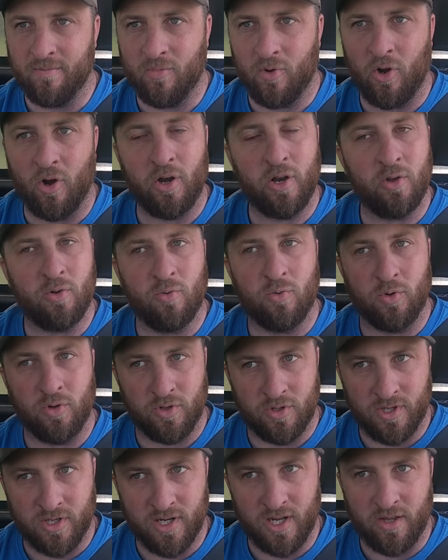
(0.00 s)
Already
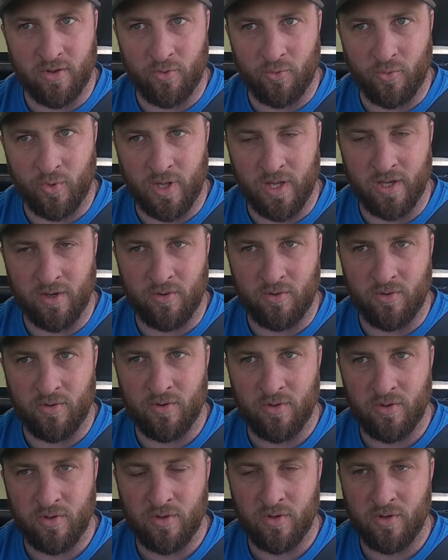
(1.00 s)
ordered another wheel,
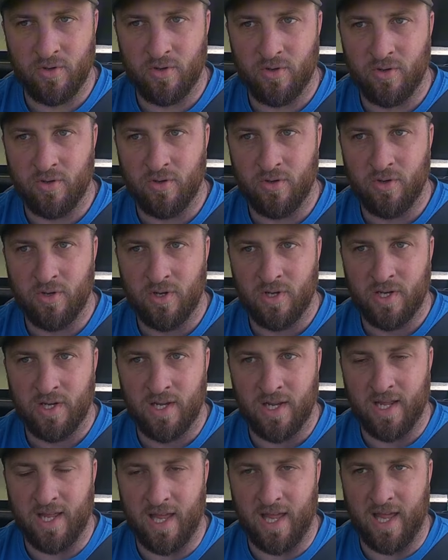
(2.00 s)

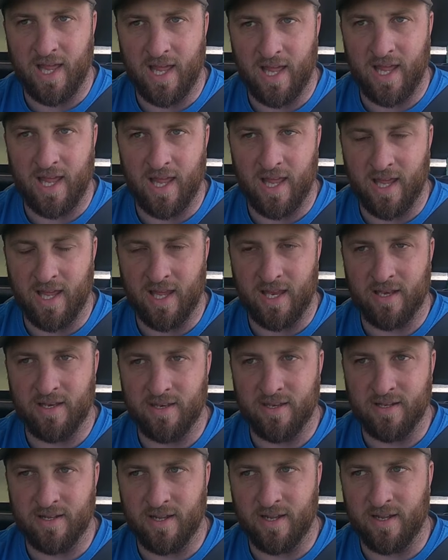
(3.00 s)

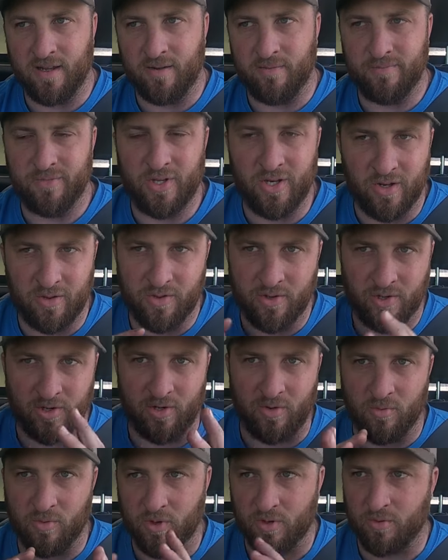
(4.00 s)
and you know, they're
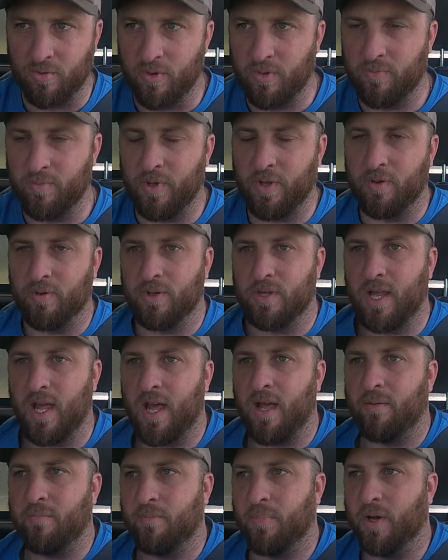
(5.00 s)
gonna work with me on
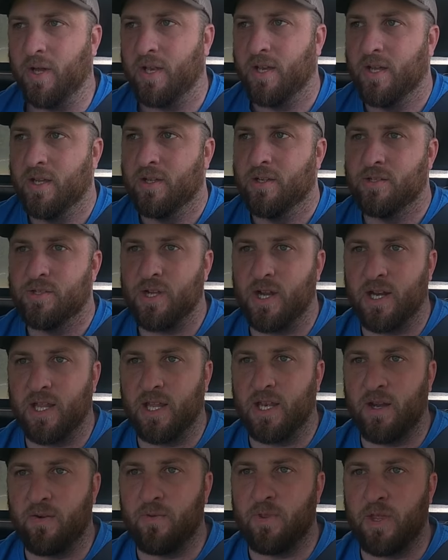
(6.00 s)
that. But trying to
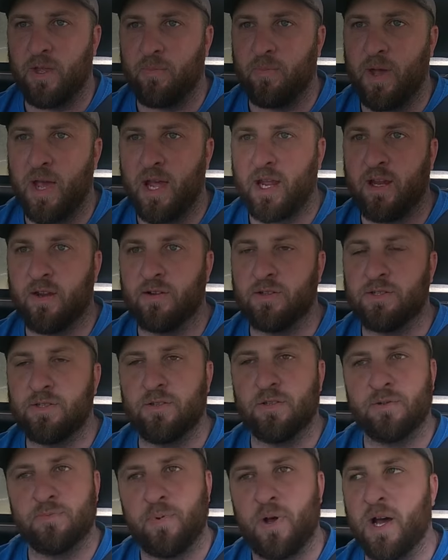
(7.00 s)
get everything back here as
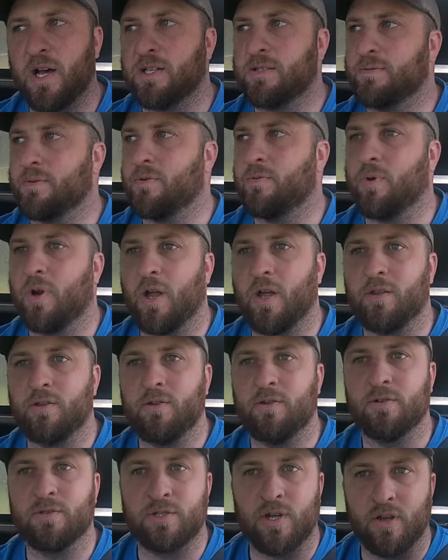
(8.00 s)
soon as possible. What I'll
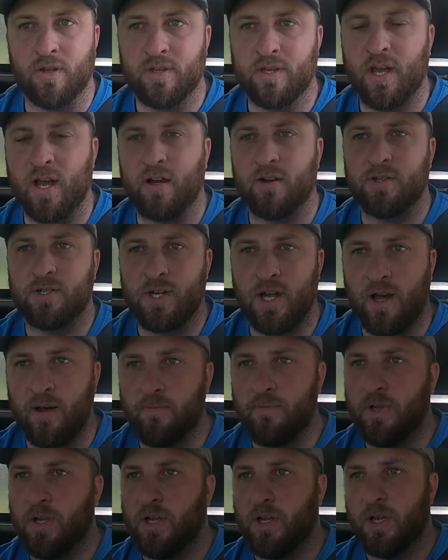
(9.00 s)
do is go to tire shop.